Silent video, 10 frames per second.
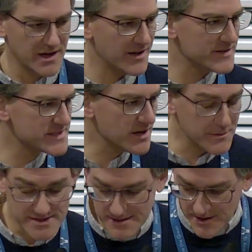The
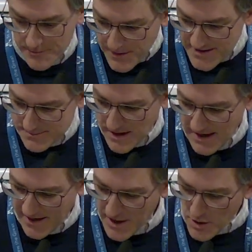psalmist, the best
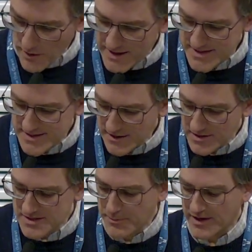man, well, he
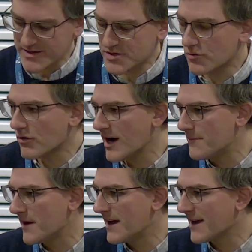starts by
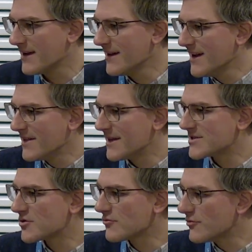describing this
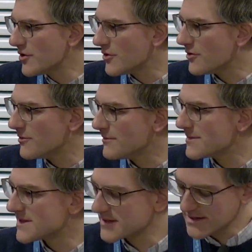
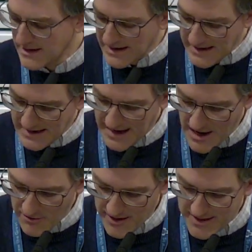groom's
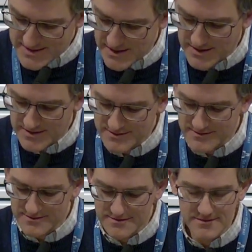character.
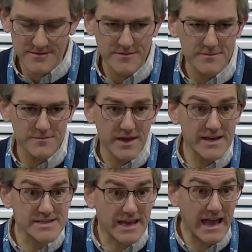He
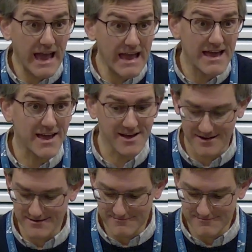is a king,